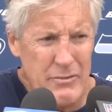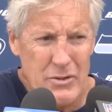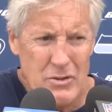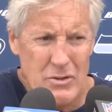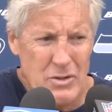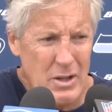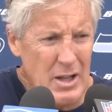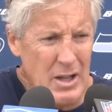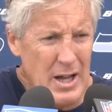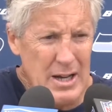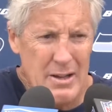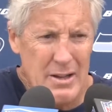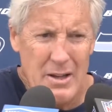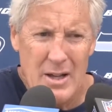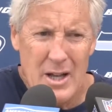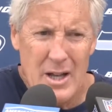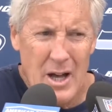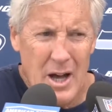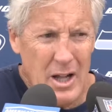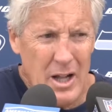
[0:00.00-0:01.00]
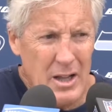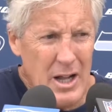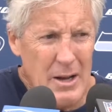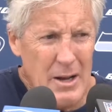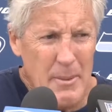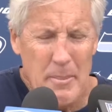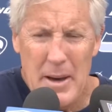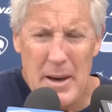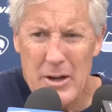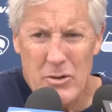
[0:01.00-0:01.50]
And there's a lot of a lot
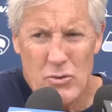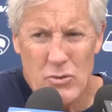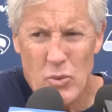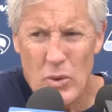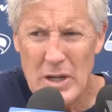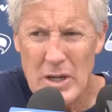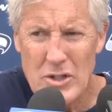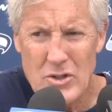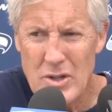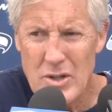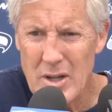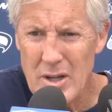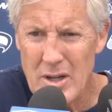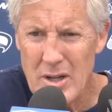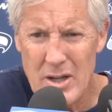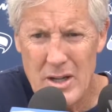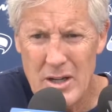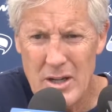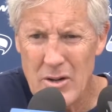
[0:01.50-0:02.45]
of battles waged uh,